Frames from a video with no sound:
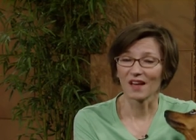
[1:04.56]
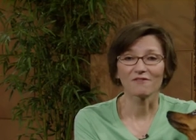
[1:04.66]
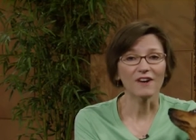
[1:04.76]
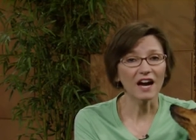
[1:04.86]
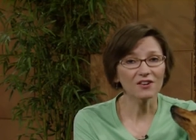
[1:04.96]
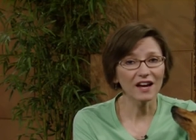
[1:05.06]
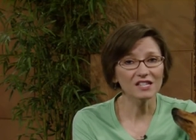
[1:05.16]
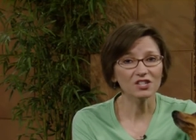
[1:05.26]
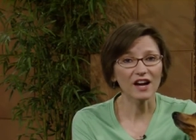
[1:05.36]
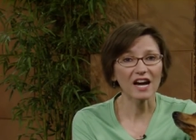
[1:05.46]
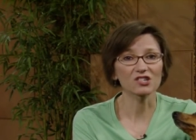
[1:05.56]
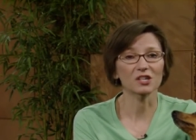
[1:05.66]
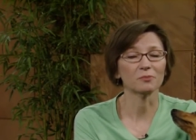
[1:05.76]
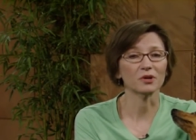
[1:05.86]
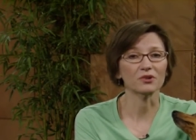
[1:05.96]
Fire ants are actually
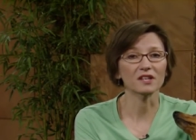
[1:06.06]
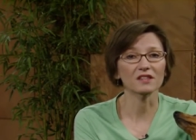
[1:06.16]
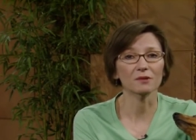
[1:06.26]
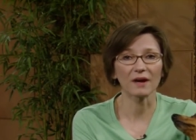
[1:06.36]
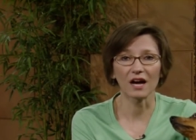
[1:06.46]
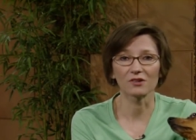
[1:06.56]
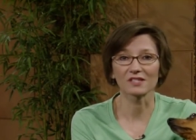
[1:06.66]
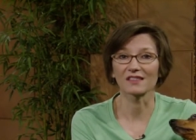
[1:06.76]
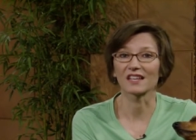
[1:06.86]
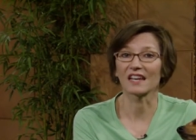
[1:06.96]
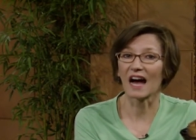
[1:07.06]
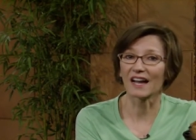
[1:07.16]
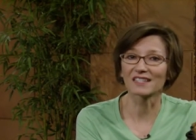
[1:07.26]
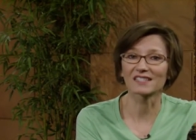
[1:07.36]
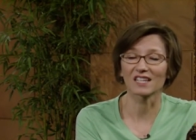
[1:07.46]
building their mounds in the
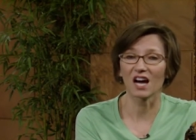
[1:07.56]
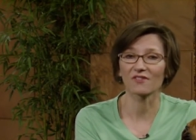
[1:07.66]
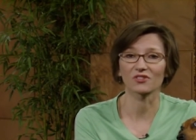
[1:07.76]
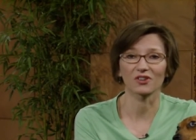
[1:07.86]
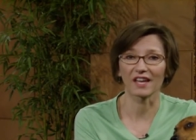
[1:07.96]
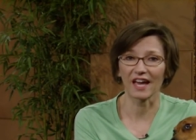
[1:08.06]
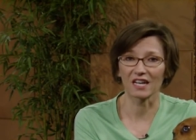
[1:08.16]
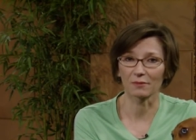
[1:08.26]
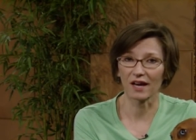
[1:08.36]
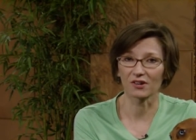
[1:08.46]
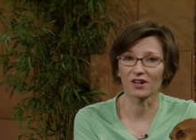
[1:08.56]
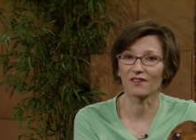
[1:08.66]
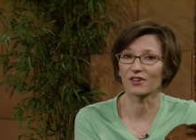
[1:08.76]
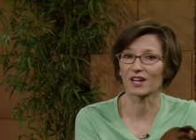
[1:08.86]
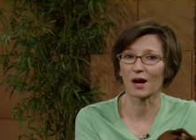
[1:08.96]
nice, soft, organic matter of
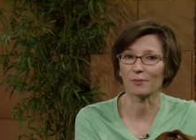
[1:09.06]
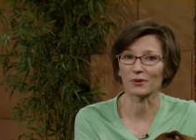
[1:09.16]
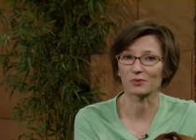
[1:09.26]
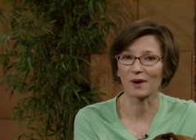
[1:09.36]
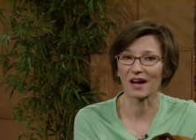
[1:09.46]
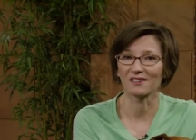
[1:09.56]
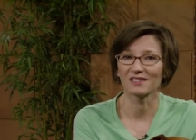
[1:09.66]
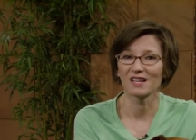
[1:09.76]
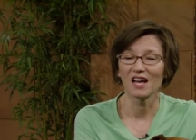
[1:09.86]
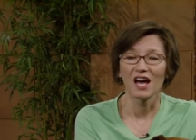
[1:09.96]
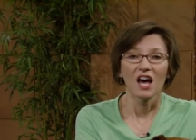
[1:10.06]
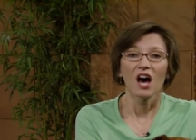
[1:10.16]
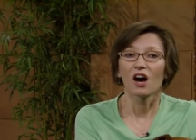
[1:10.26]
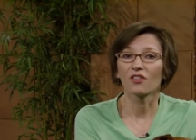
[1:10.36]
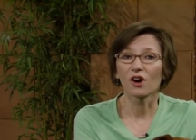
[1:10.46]
your compost pile.
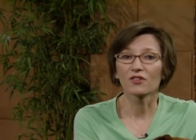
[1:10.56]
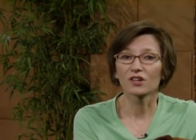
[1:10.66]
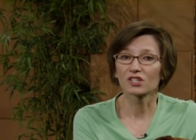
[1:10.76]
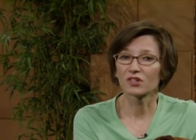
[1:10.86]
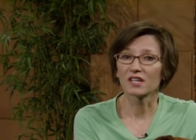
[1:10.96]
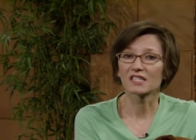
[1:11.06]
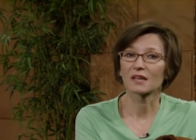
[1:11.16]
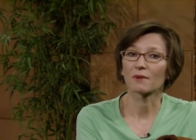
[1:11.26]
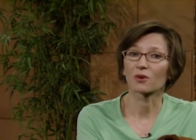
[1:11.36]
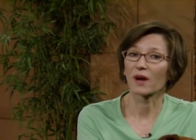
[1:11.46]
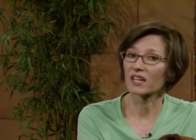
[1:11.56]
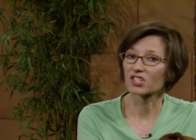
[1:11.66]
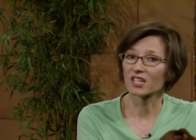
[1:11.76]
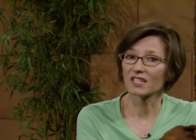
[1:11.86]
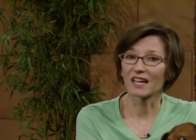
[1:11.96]
Although they're doing some
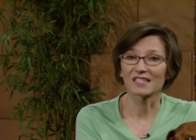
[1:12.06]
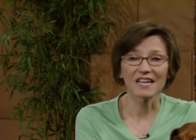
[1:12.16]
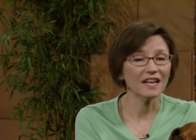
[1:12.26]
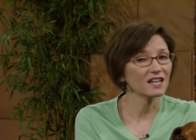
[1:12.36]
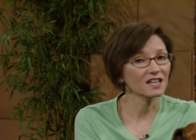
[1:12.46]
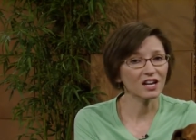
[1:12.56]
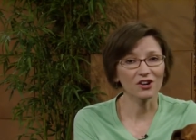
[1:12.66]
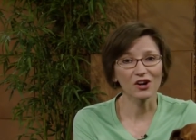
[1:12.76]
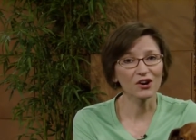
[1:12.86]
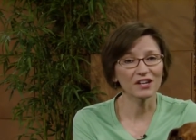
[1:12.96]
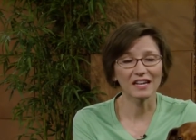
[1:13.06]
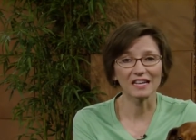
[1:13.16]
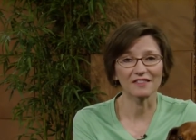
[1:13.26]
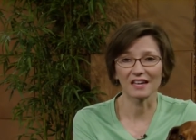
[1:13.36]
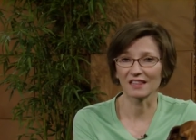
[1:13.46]
aeration and technically aren't hurting
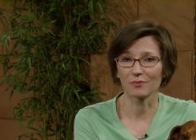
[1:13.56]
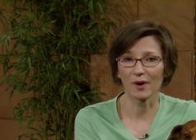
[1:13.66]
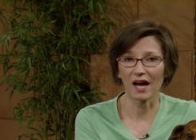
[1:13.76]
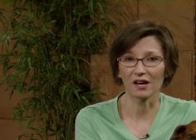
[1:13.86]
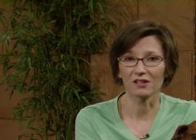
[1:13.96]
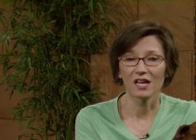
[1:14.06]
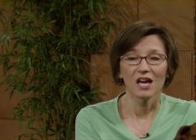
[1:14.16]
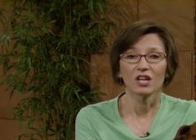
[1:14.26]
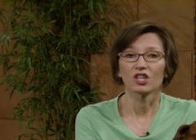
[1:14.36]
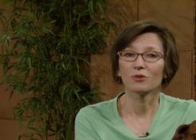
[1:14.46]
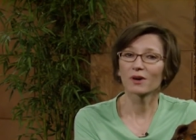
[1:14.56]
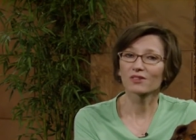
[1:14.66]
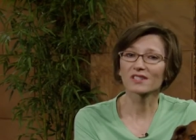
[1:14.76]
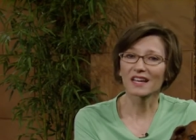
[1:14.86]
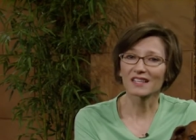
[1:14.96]
anything in the pile, you
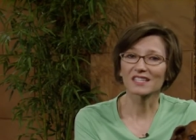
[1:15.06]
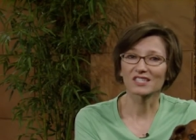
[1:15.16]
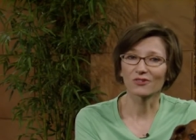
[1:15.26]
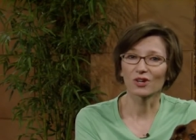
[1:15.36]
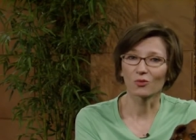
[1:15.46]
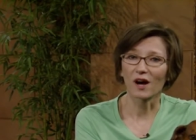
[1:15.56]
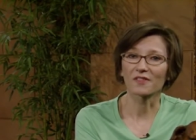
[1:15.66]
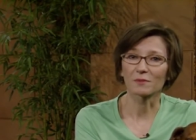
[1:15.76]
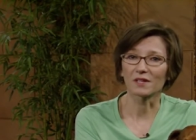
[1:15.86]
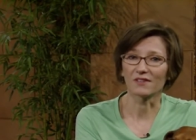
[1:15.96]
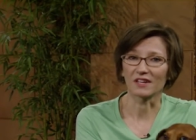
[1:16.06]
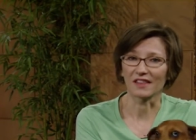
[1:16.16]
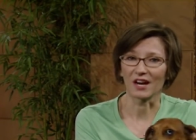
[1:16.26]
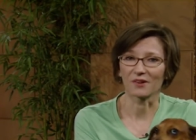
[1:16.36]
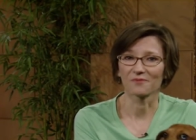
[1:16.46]
most likely still don't want them living
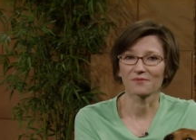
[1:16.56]
there,